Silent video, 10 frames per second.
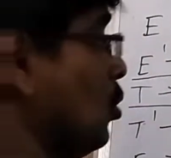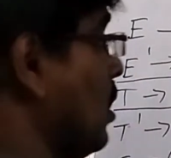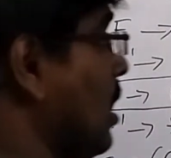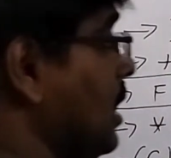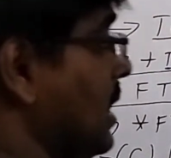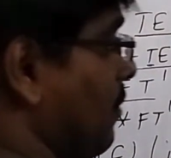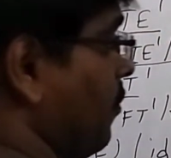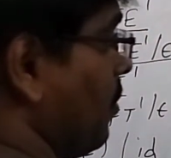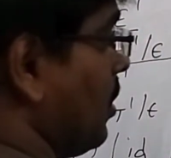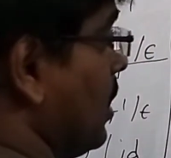call F.
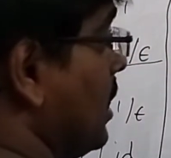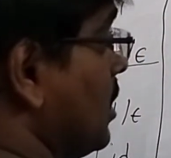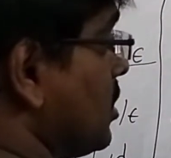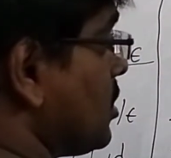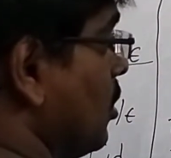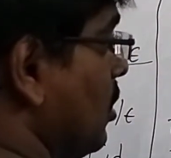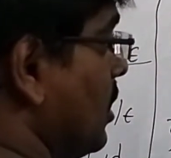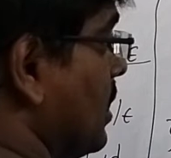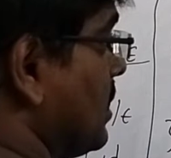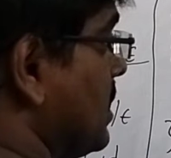So
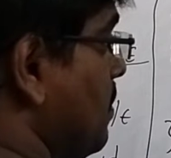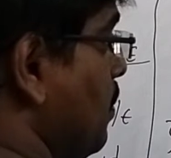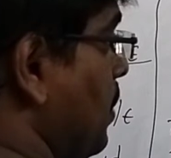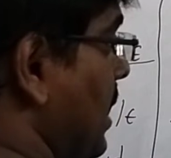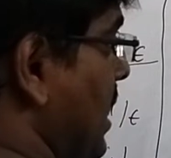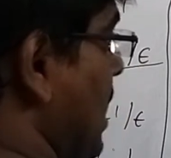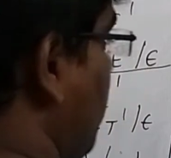simply F